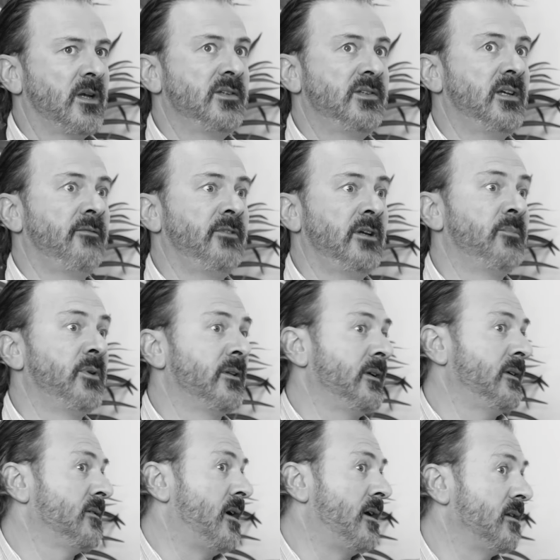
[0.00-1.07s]
seventy
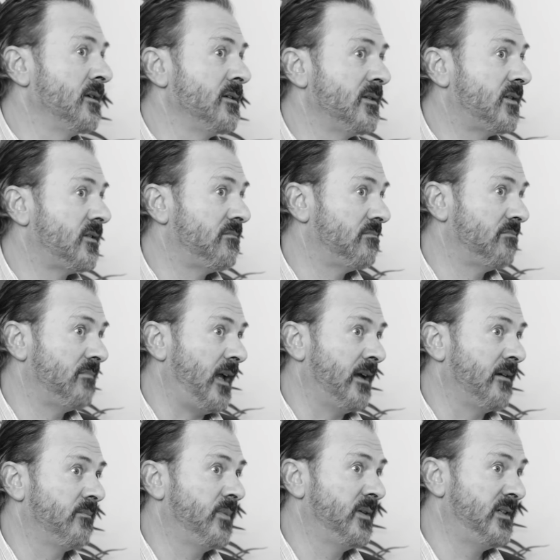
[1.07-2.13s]
billion dollars
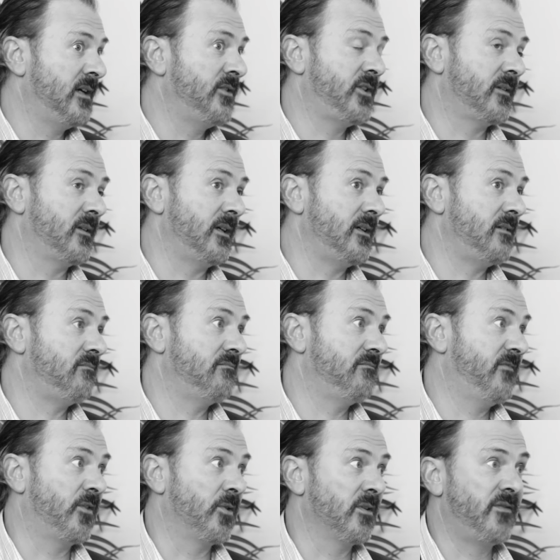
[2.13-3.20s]
and potentially
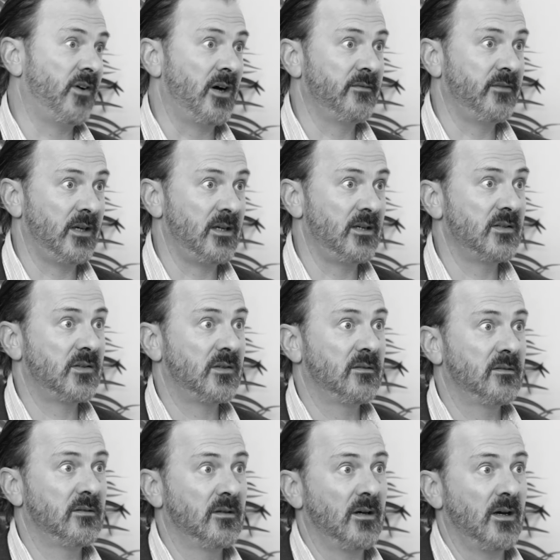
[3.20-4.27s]
four or five years
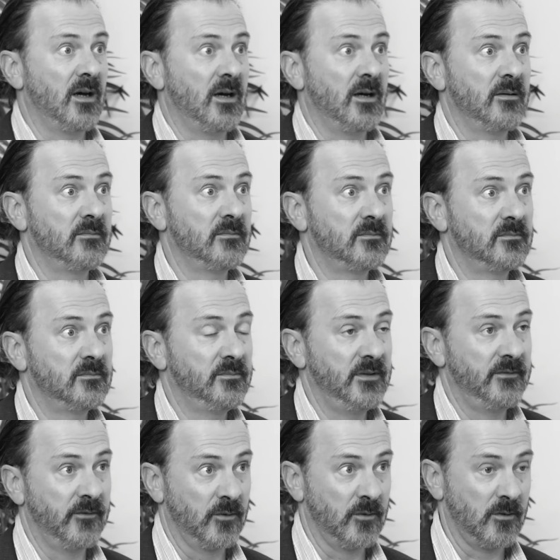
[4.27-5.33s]
um,
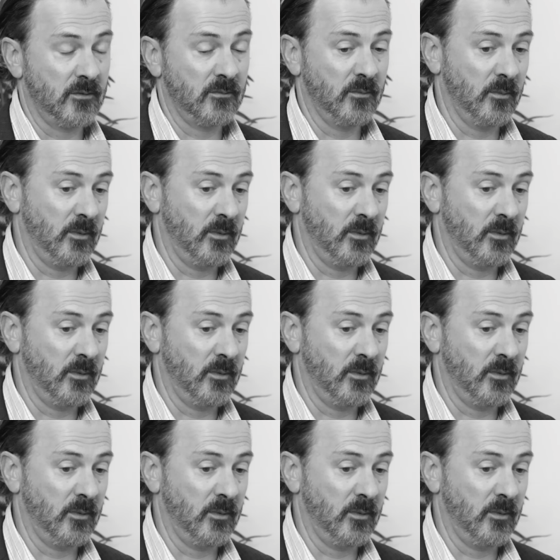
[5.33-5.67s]
before